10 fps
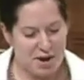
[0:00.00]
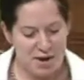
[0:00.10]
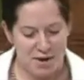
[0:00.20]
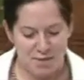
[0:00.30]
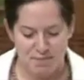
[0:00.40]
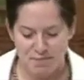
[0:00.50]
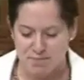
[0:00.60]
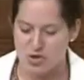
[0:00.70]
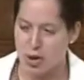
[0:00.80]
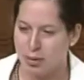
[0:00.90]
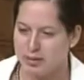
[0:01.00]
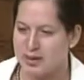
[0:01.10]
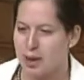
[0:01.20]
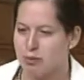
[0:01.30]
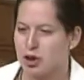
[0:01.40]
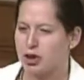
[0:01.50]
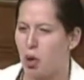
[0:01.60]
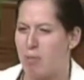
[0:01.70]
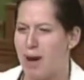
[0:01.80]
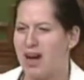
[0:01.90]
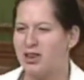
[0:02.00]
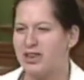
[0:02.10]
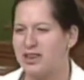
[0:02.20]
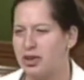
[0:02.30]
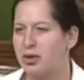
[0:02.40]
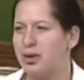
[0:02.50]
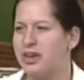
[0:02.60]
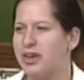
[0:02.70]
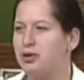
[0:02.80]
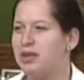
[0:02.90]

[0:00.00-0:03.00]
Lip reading: I said, well, it seems to me